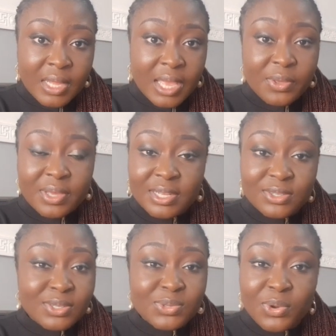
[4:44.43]
and you
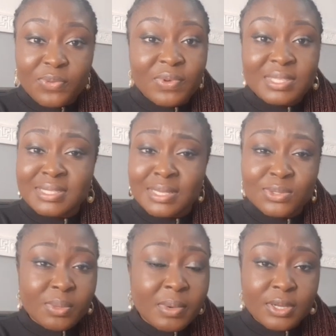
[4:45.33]
can just convert it
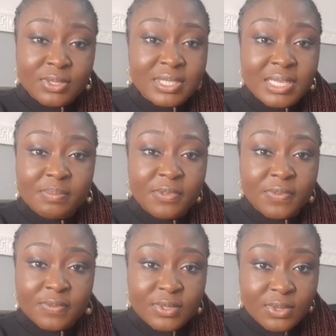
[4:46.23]
and somehow just give me
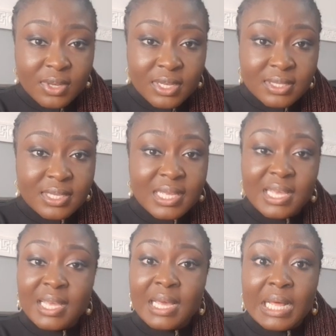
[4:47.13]
$50?
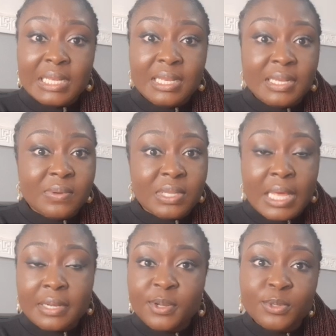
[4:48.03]
And the lady was
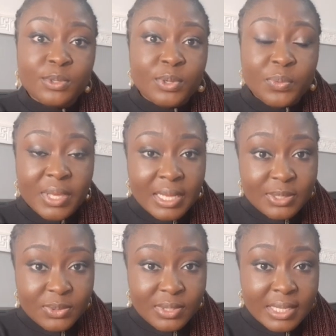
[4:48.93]
like, no, we
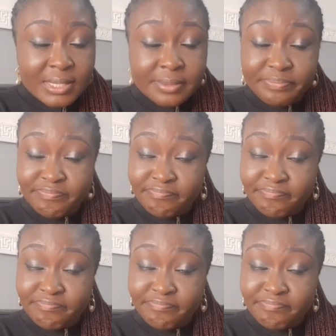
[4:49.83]
can't do that.